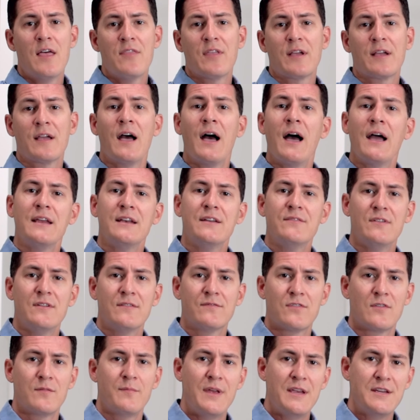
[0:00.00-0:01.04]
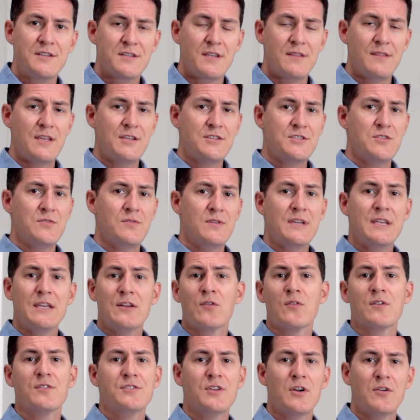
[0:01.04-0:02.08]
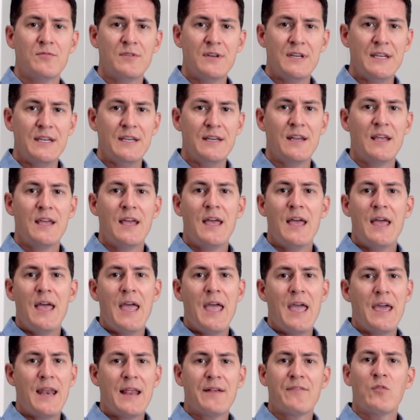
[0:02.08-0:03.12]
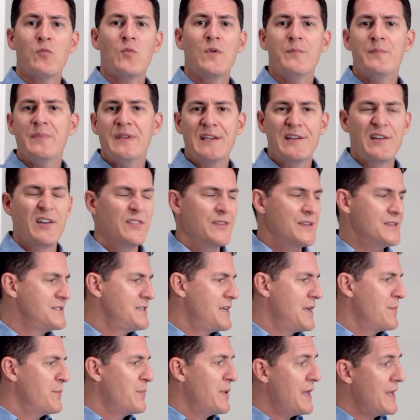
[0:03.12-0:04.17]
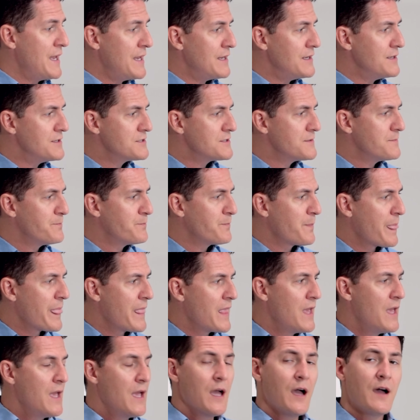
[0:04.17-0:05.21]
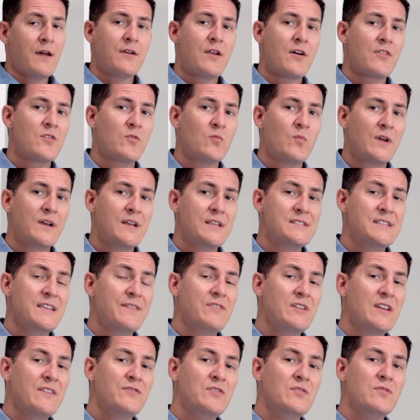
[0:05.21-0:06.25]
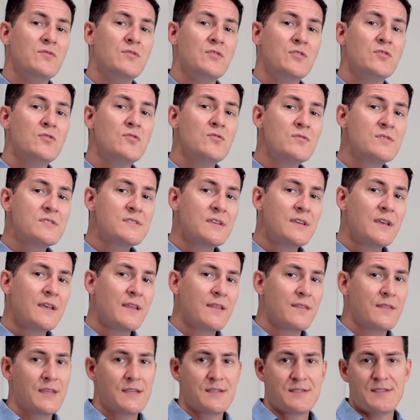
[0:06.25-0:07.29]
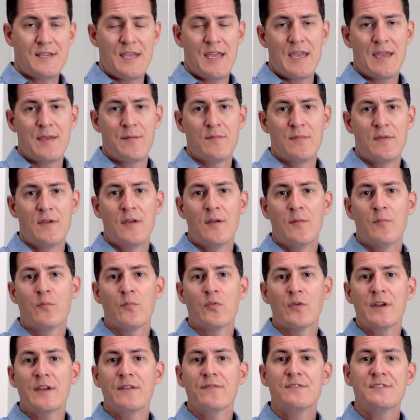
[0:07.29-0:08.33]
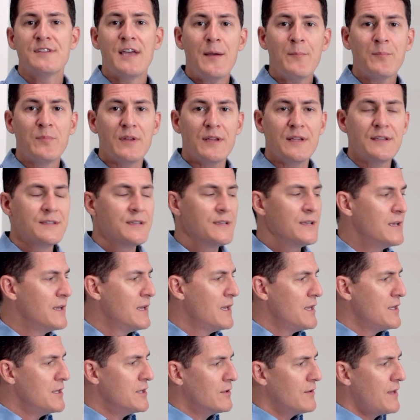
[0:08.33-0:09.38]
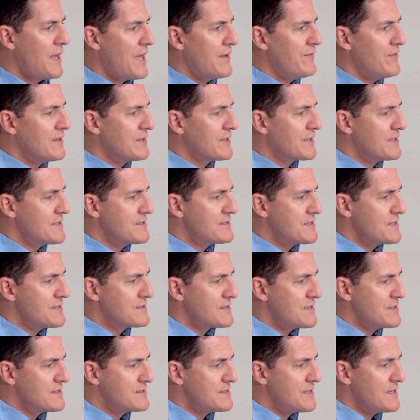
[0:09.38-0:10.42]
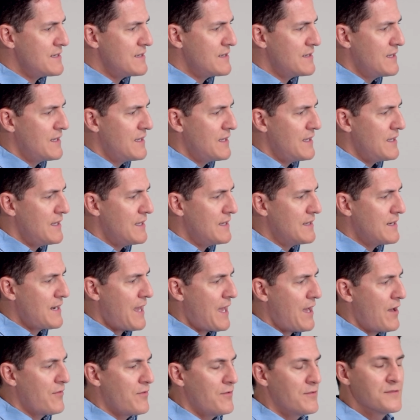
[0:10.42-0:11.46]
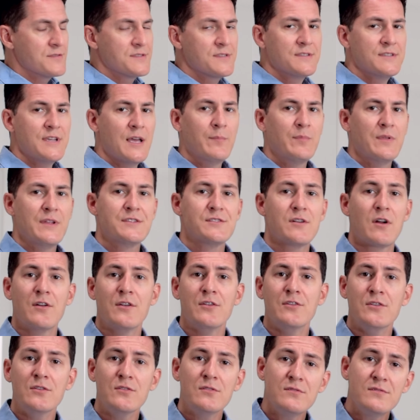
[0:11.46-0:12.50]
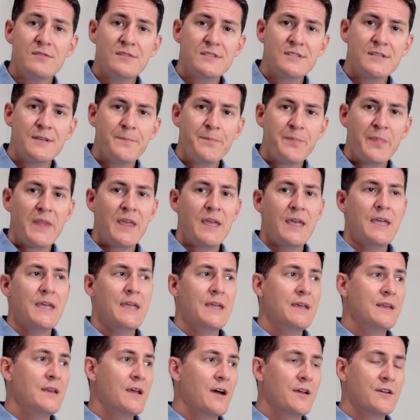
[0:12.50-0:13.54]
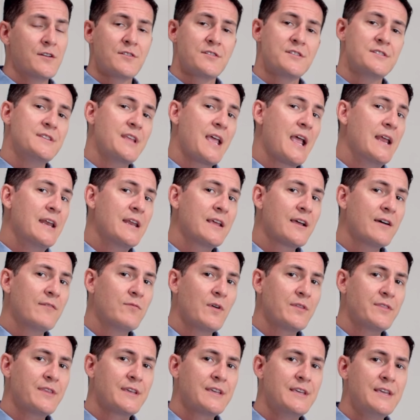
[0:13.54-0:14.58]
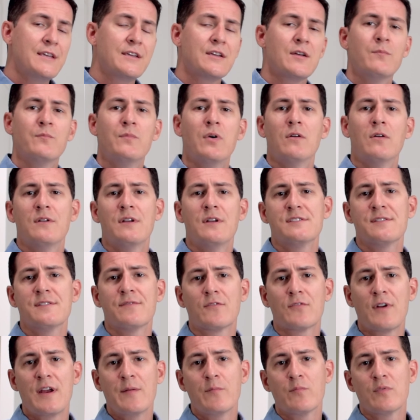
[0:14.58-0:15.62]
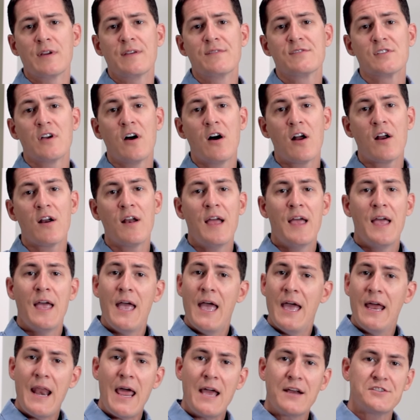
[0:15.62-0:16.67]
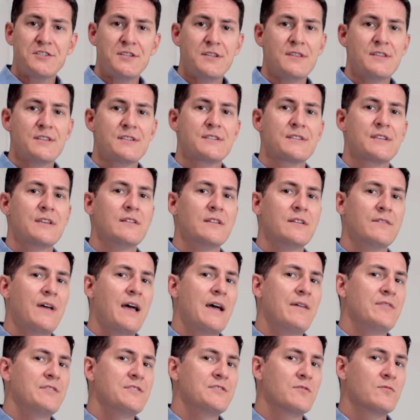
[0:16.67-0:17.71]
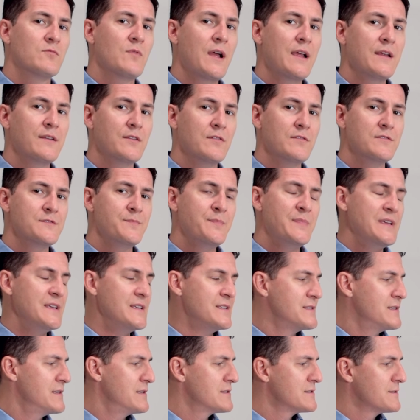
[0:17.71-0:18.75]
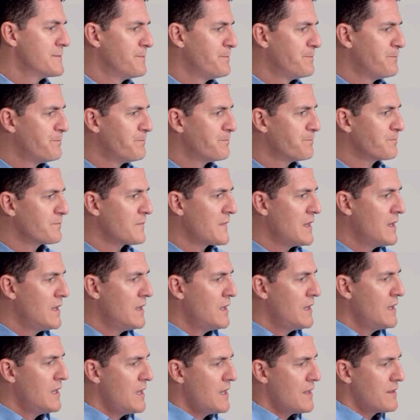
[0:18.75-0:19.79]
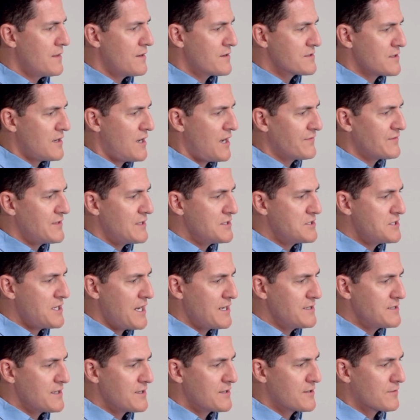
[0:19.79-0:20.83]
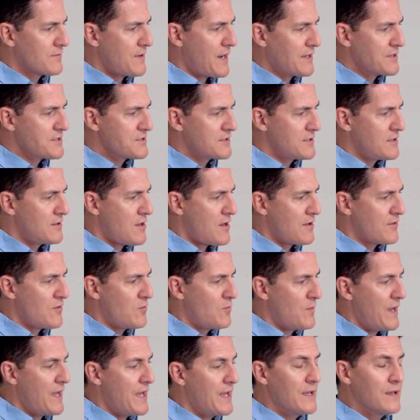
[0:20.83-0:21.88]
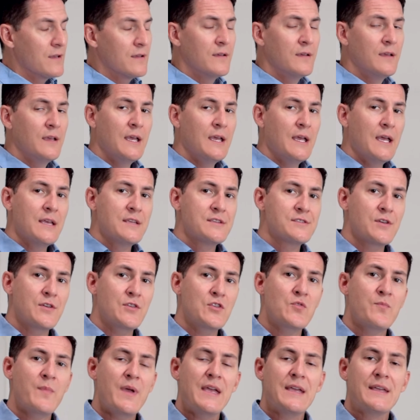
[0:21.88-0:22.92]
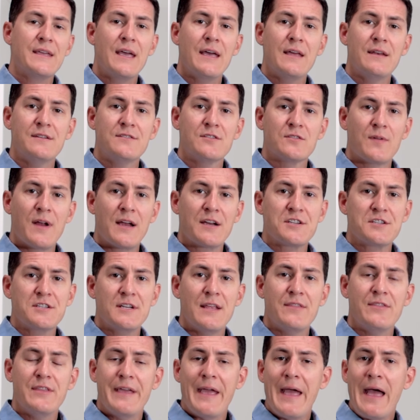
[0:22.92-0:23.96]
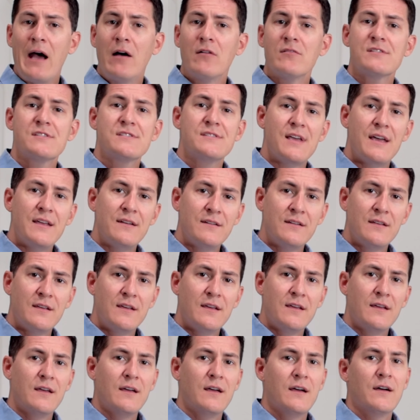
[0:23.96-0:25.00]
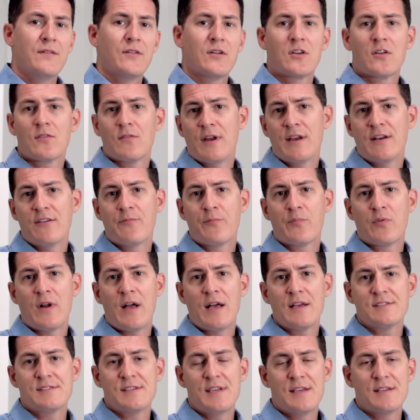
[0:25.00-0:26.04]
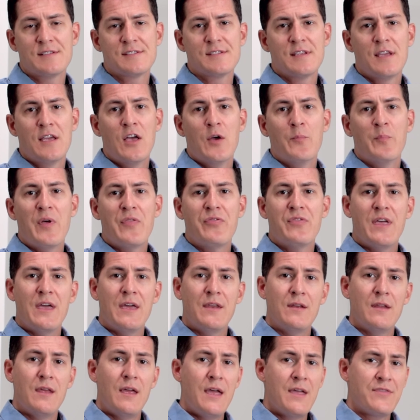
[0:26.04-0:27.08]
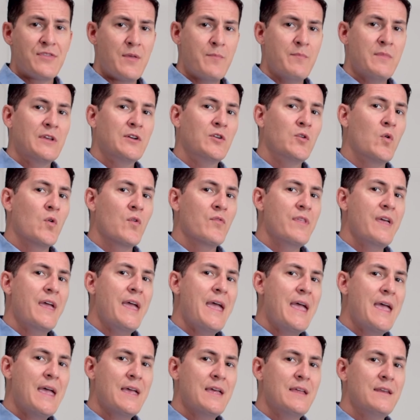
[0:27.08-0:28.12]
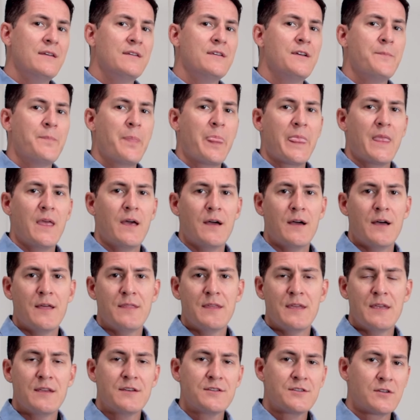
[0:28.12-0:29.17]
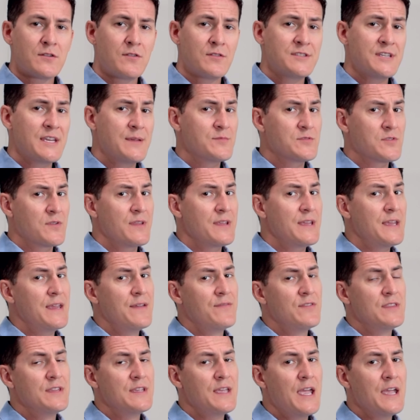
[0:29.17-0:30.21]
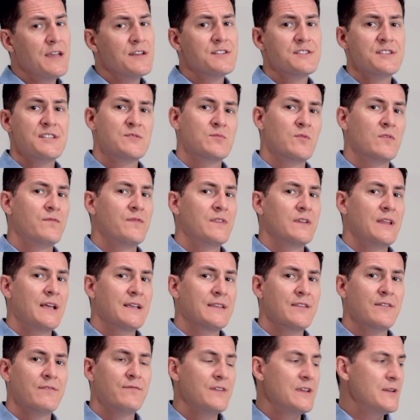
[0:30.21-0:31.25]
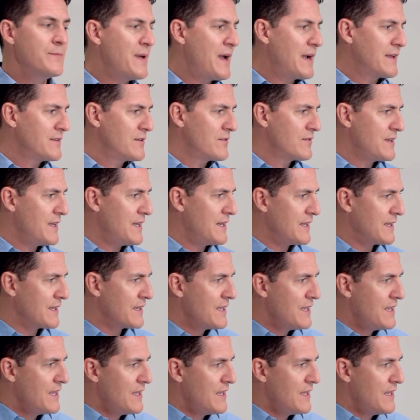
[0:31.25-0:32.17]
the kind of information that you need or don't need, and everyone being on the same page. Another one is even if you use the same brief template, you'll have inconsistency in how those templates are used, in understanding of what the key components of great briefs are, and actually the skill of having to write those pieces. There's often changing direction along the way. So you may get direction at the outset of a creative process, but then at the middle or the end, the internal teams or even the agencies will feel like the feedback they're getting